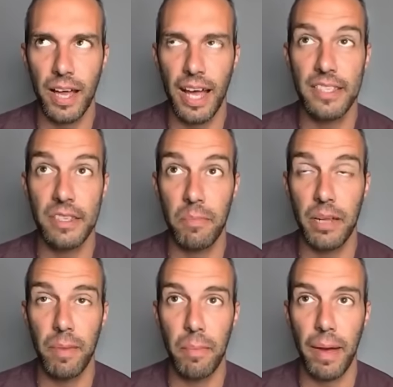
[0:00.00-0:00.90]
had
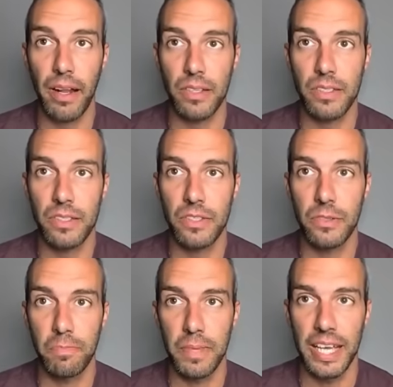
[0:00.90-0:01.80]
submitted my battles
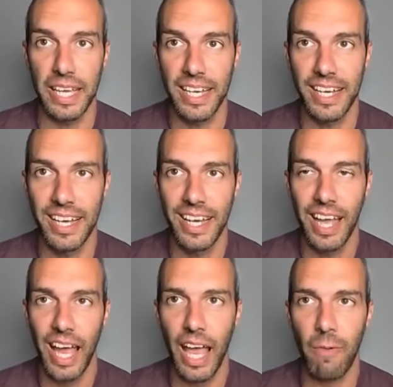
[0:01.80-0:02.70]
to me
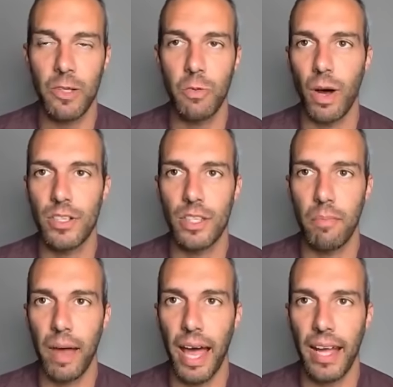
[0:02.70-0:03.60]
and was watching
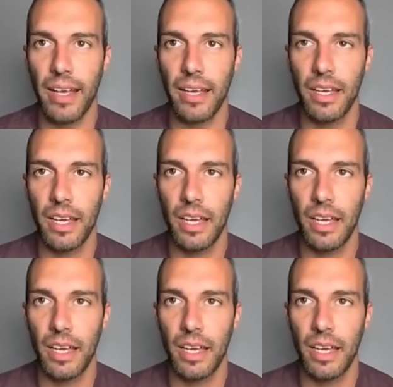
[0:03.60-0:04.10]
them back,